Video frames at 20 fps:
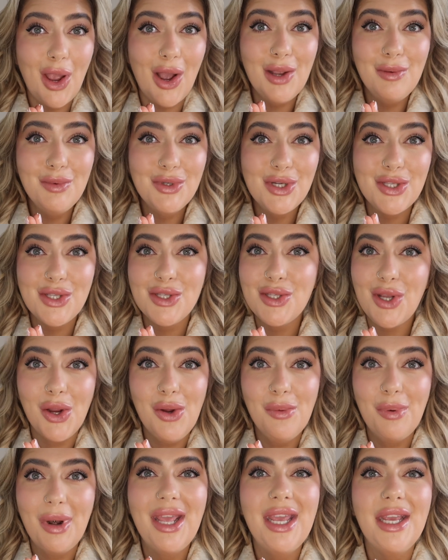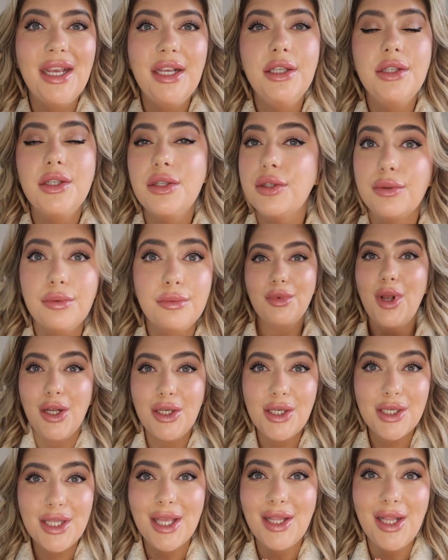I'm just so pleased. I
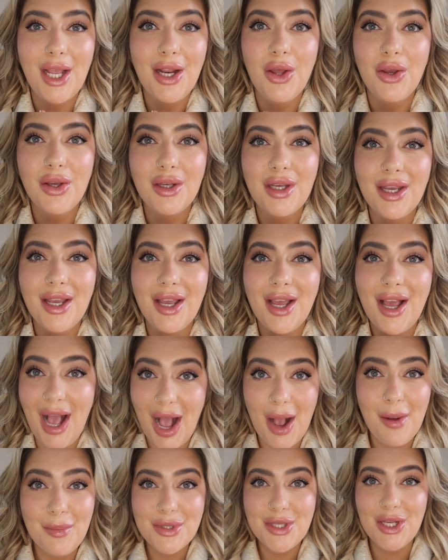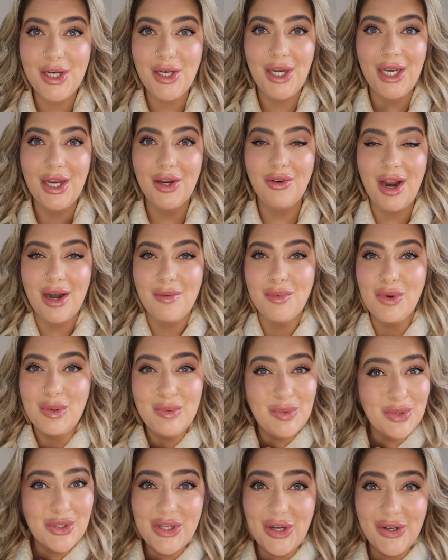just think they look absolutely incredible.
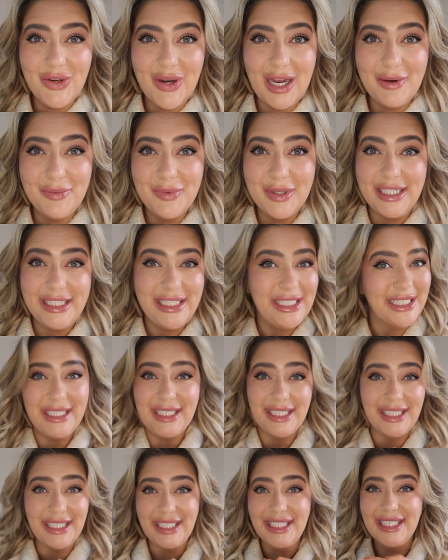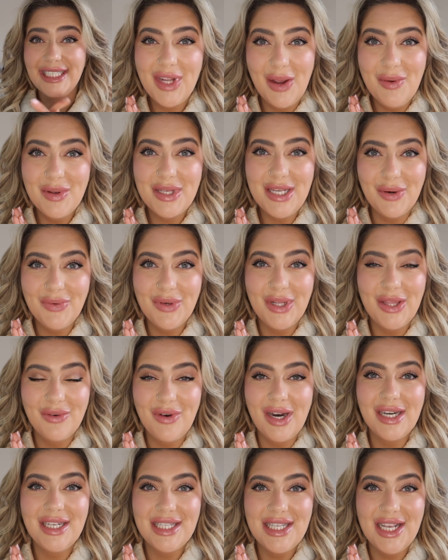I'm so happy. It was definitely the
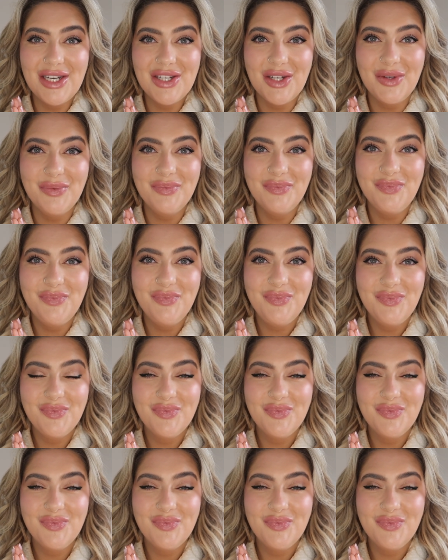right decision.